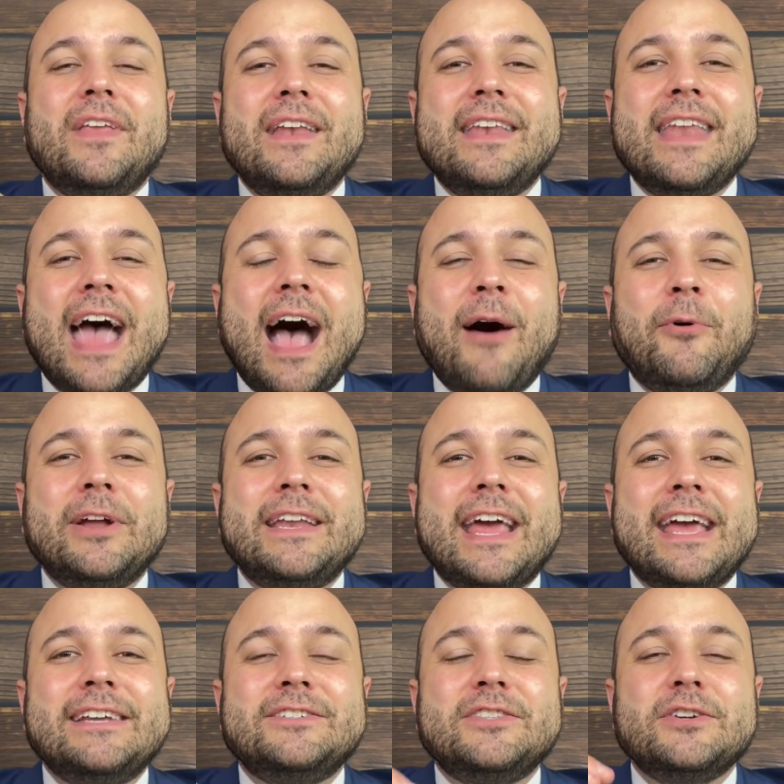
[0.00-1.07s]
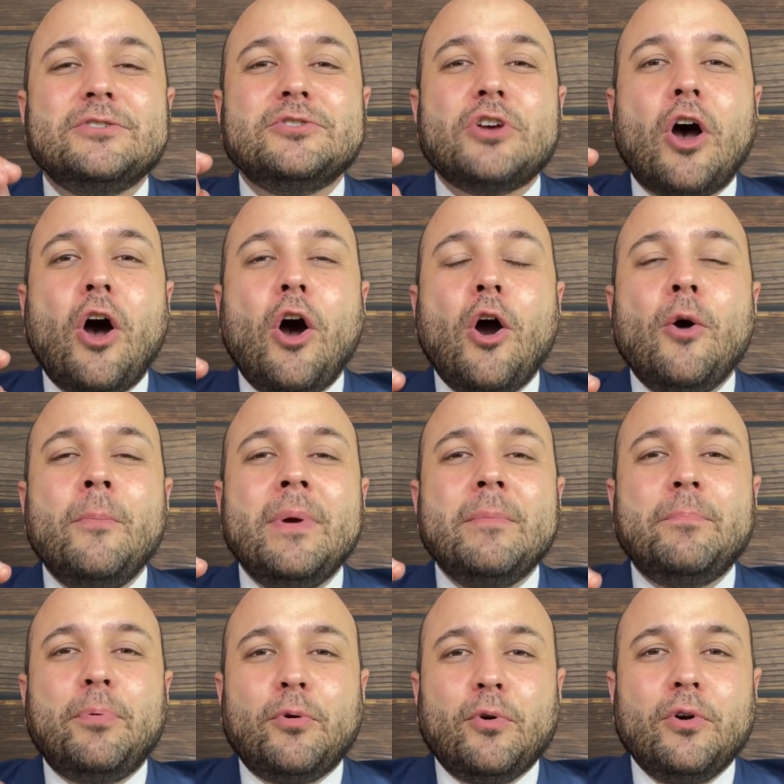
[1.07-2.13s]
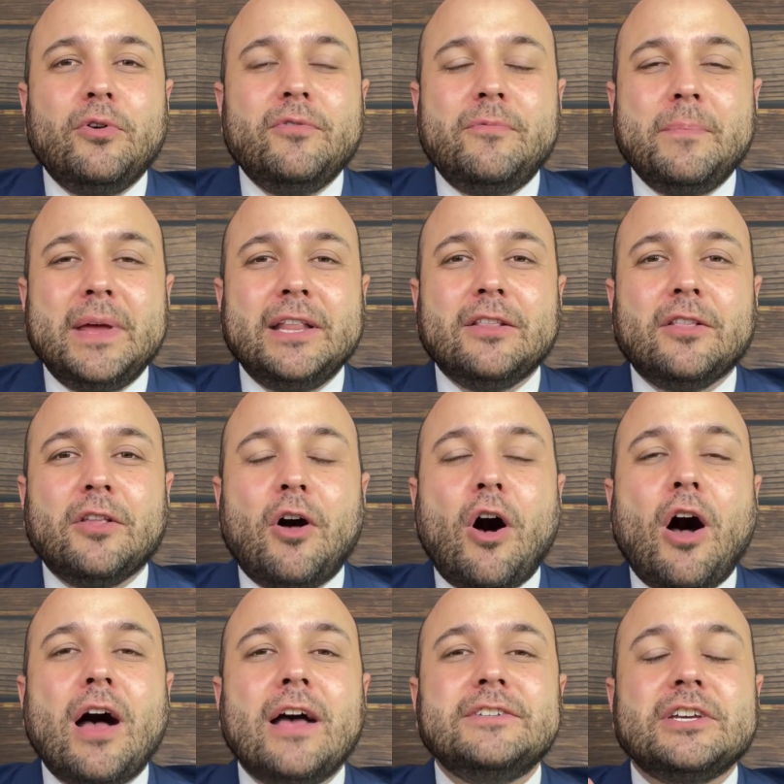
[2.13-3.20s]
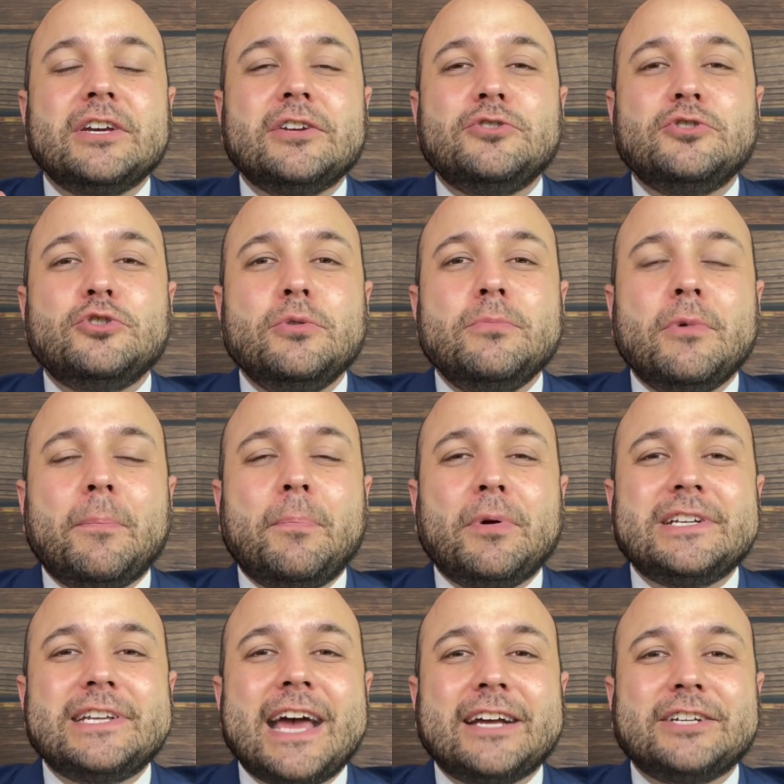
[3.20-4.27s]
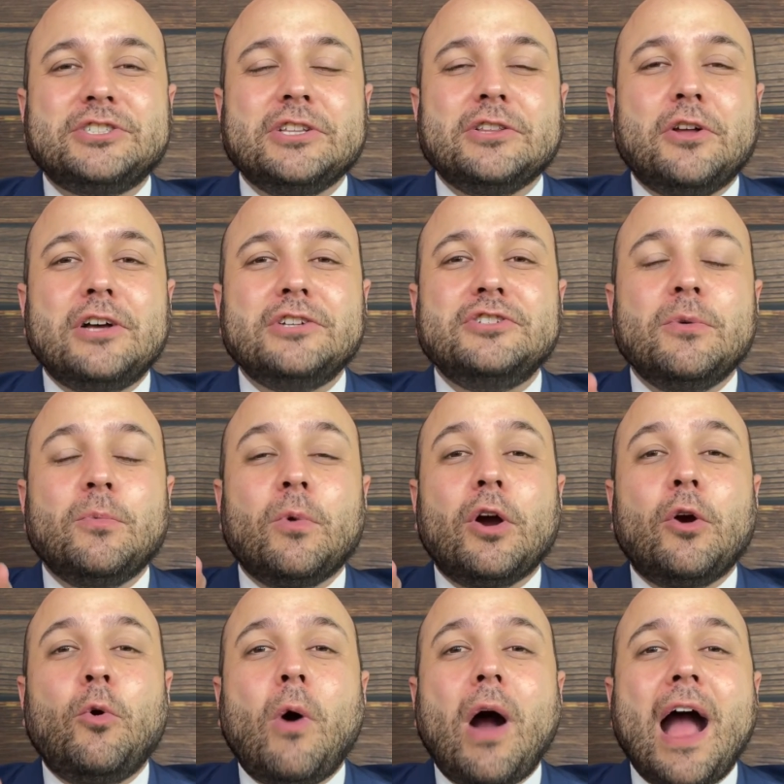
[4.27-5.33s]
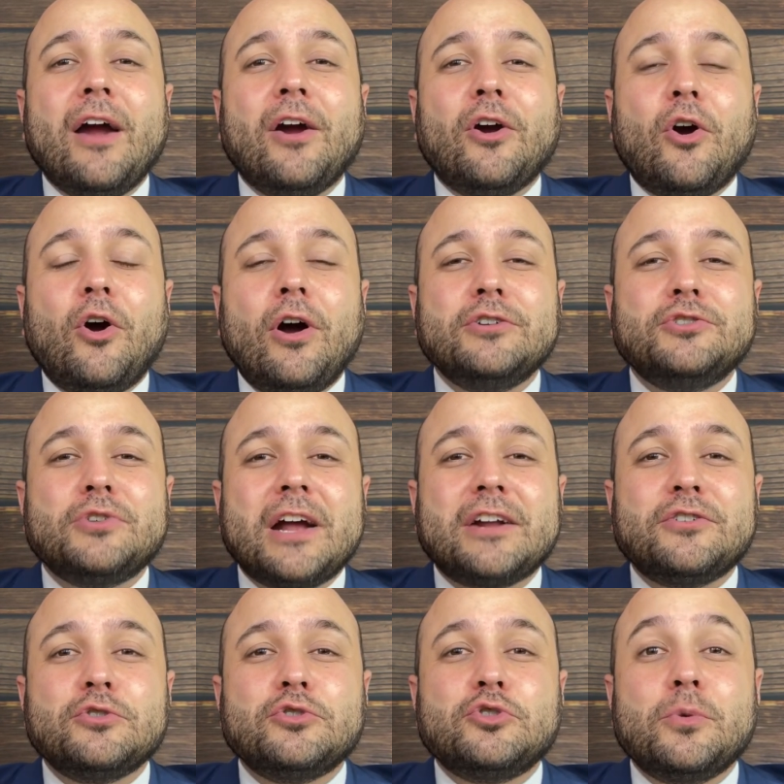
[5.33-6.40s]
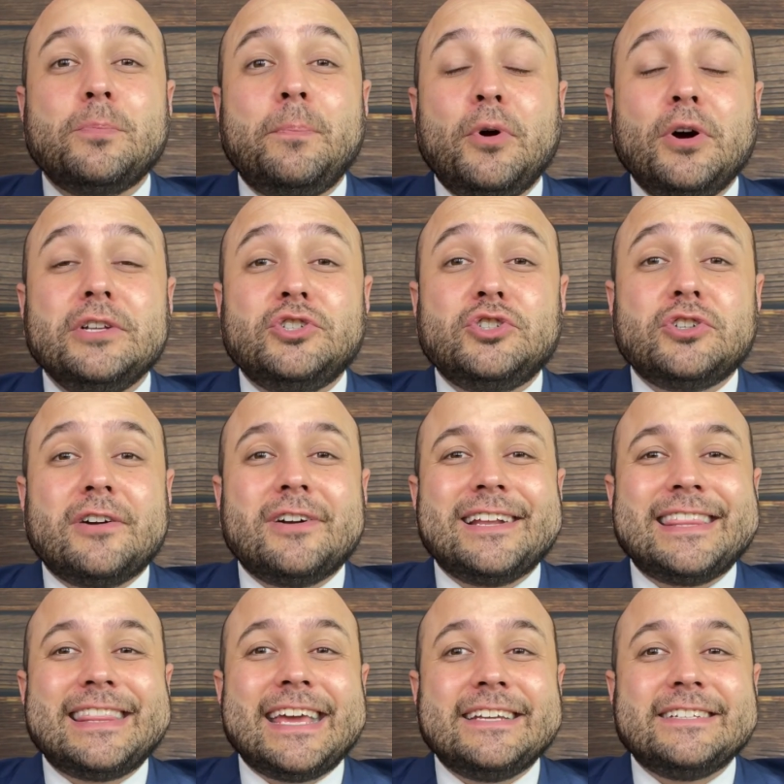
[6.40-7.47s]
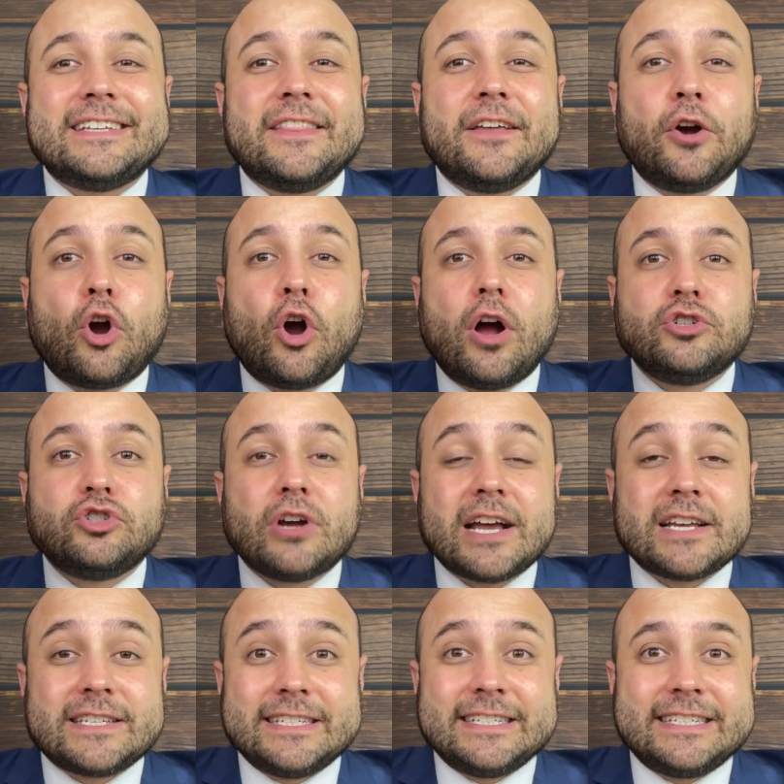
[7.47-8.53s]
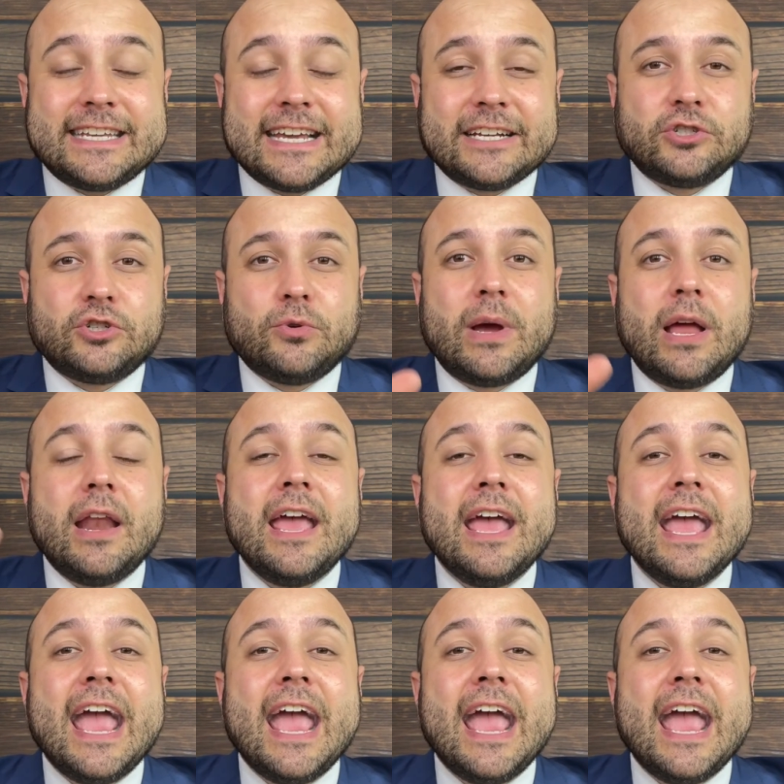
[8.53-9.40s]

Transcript: nowadays, there's home improvement laws and consumer protection laws that require contractors to put certain things in their contracts and stick to it.